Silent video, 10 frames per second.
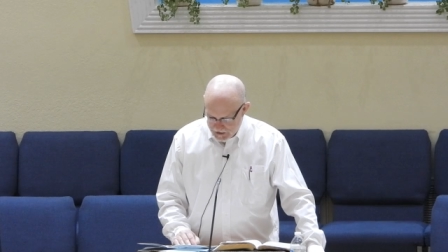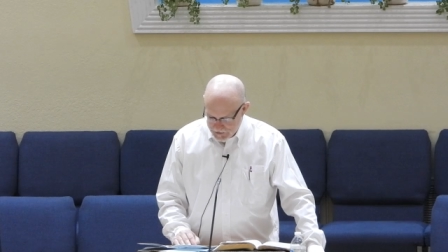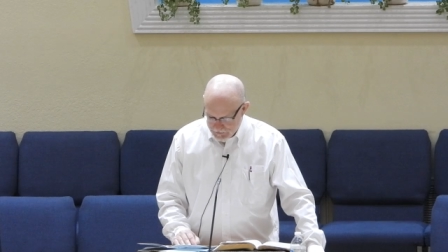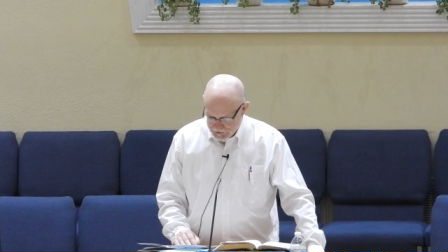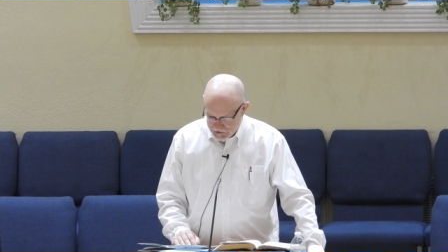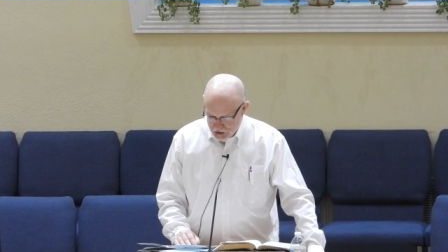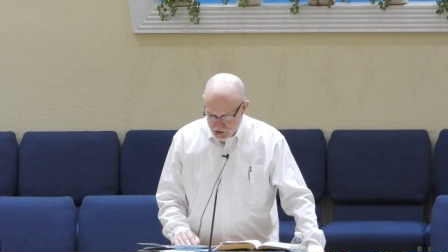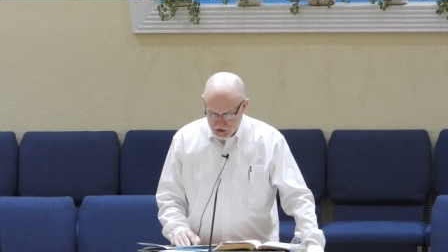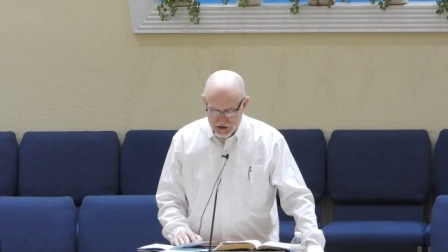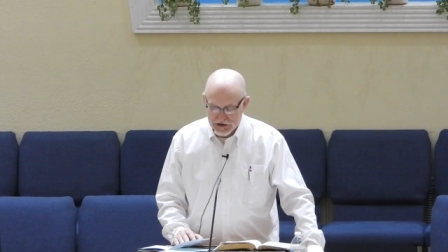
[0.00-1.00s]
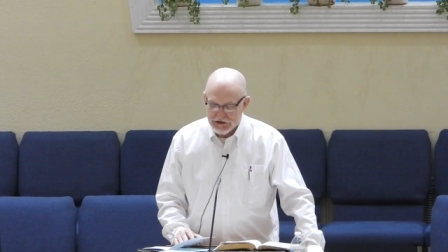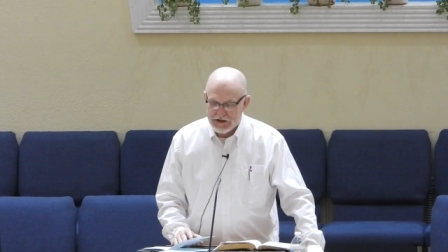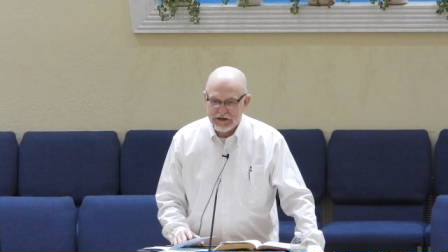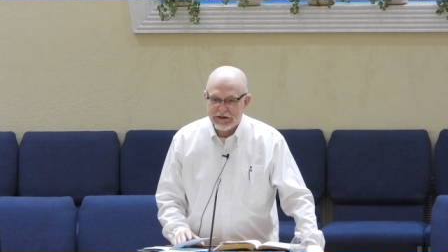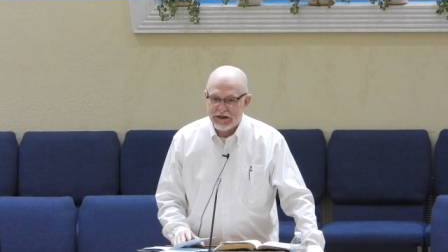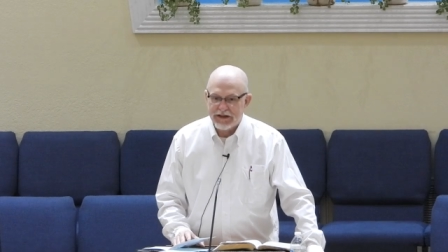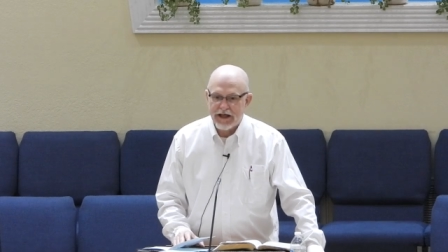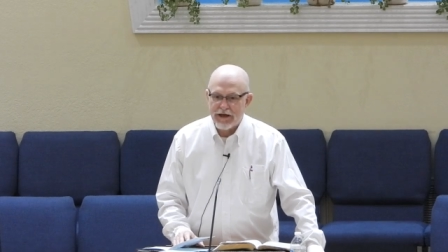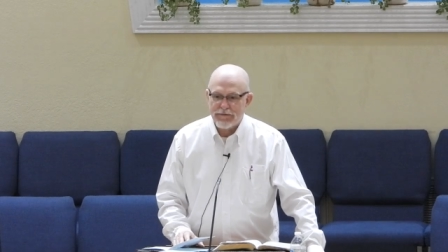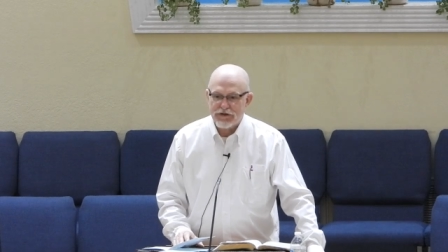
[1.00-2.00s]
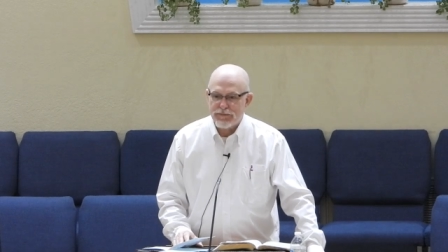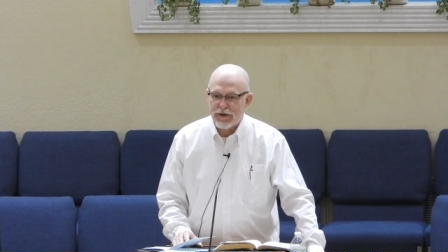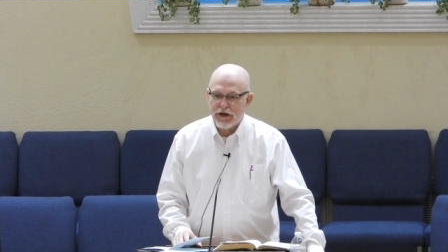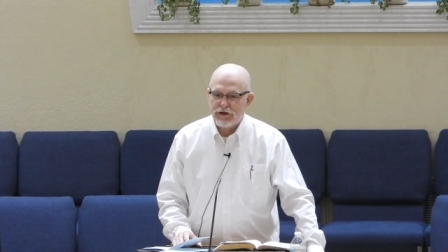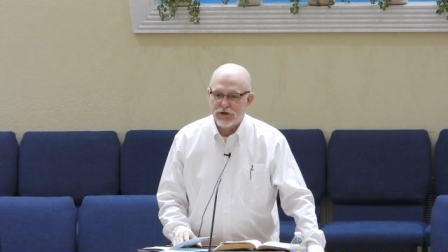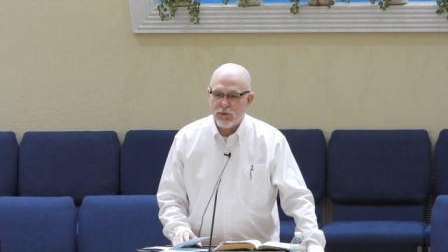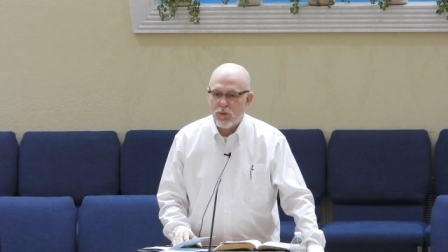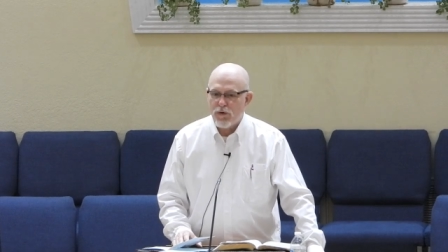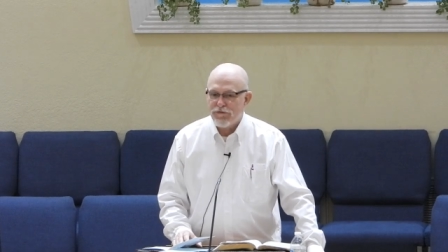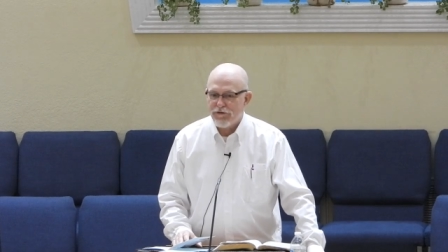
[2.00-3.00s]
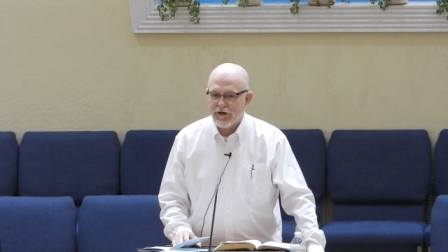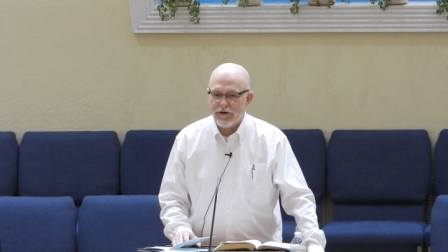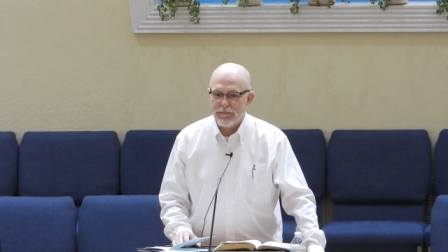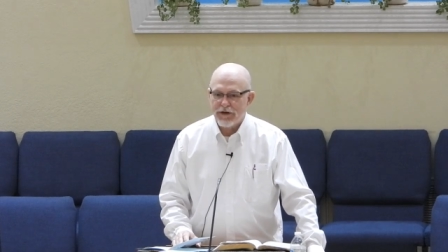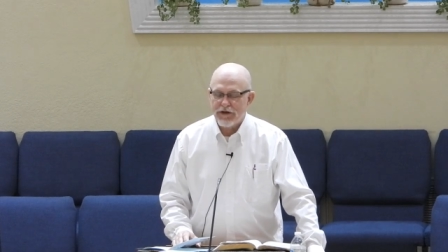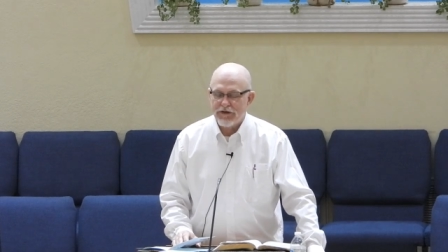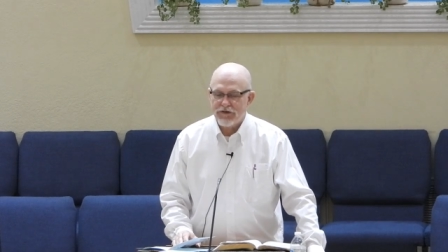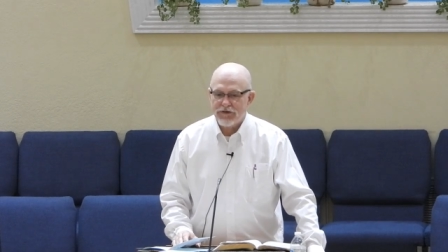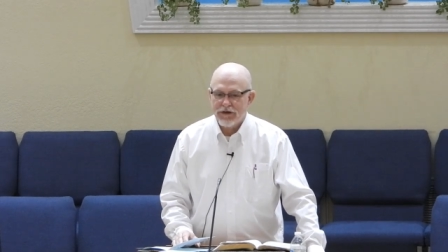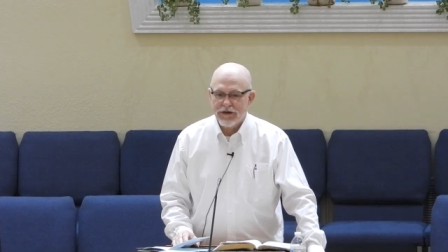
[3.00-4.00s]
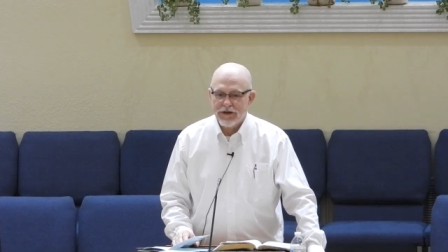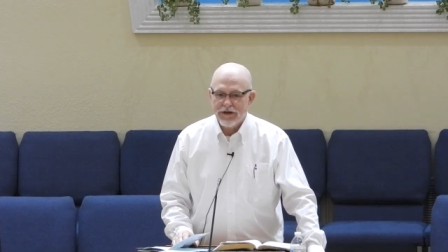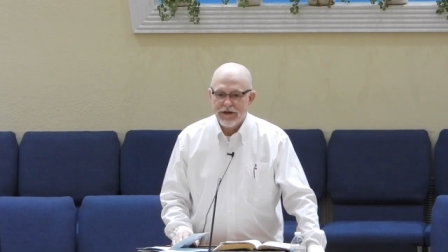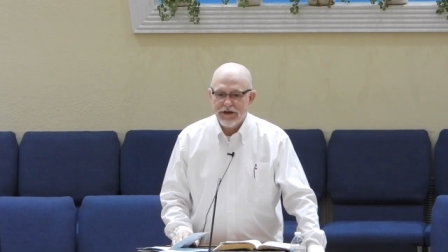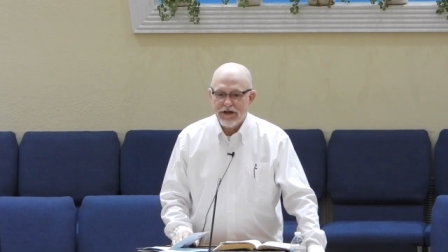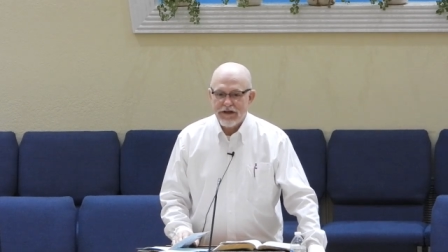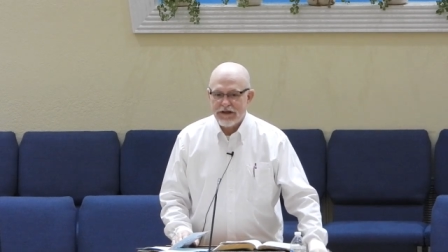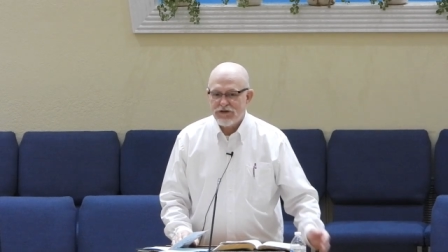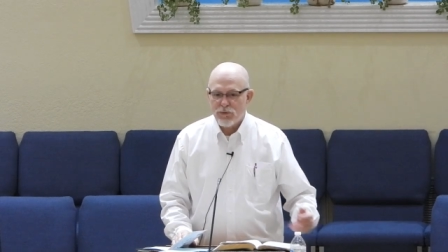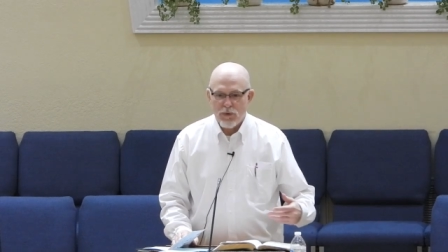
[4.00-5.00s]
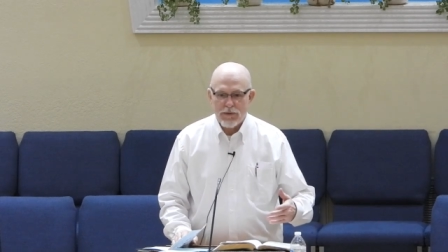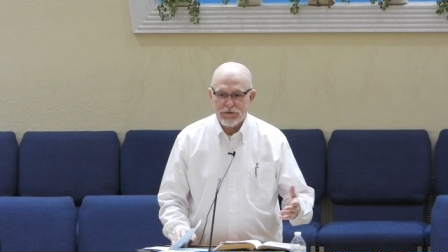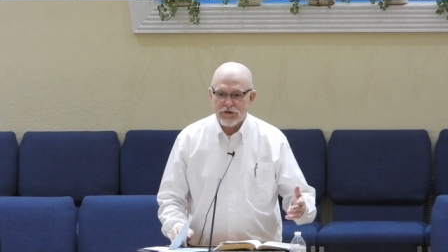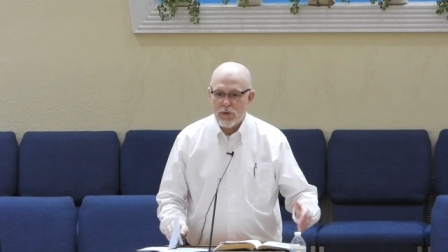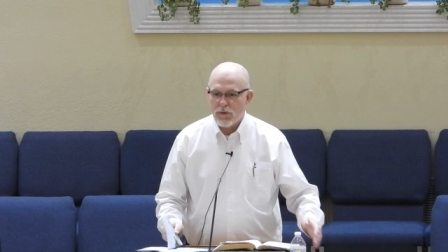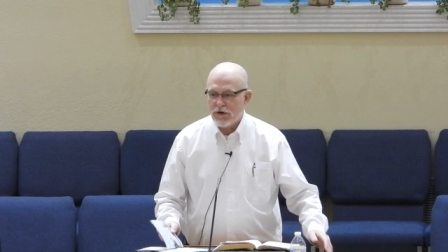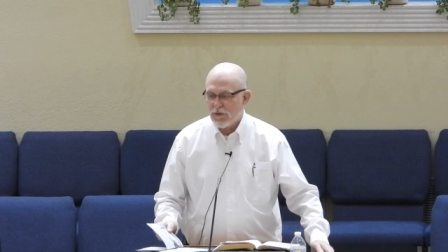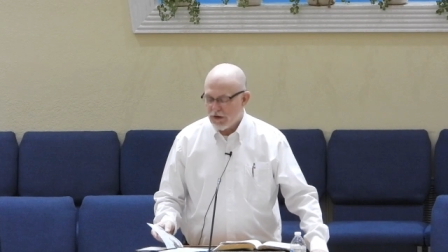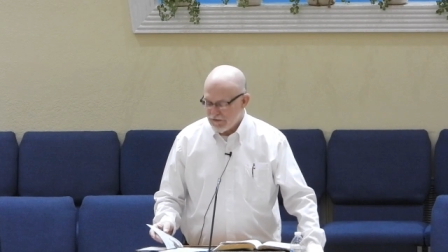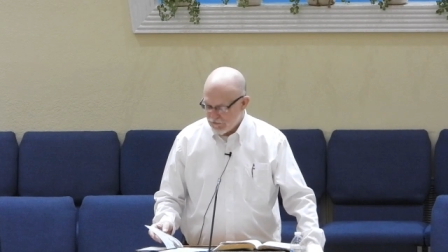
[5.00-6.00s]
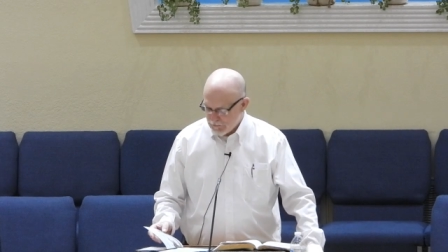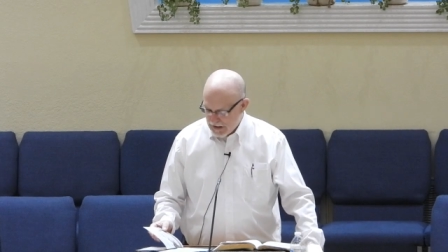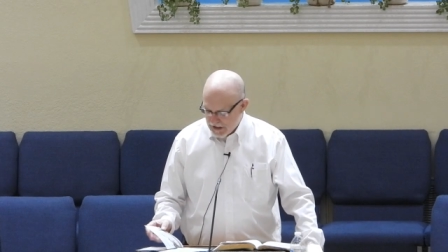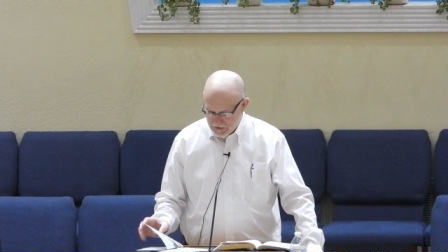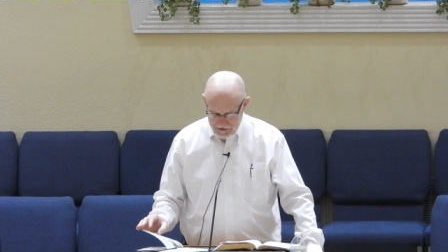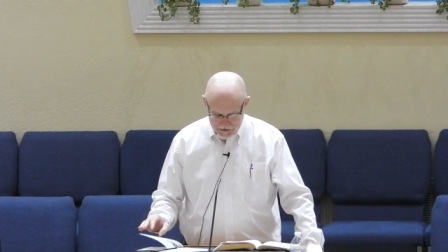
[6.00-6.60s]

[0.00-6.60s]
be? But you could just easily name it spiritual warfare because this is what was going on even back